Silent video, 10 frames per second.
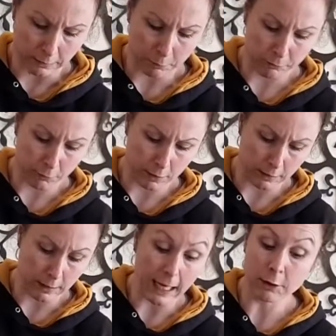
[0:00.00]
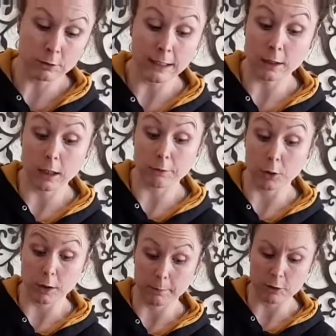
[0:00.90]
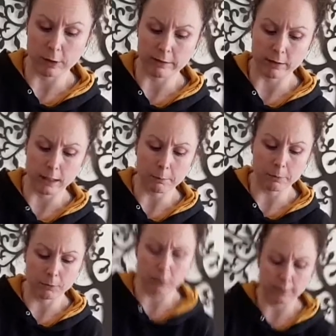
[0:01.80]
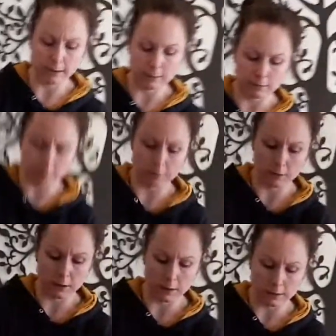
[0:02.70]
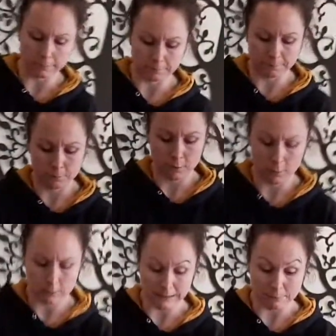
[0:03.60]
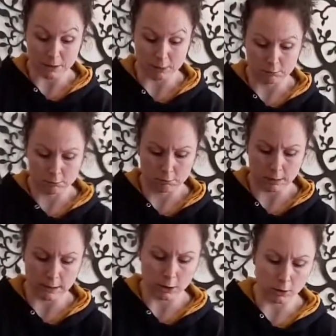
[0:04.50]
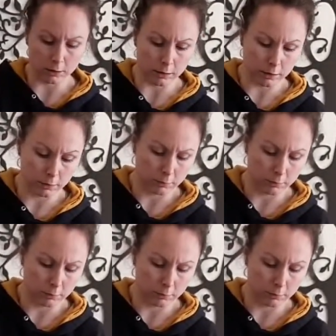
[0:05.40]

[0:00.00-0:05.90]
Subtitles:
I don't like a lot of oil in my dressing. I prefer the taste of the lemon and the garlic.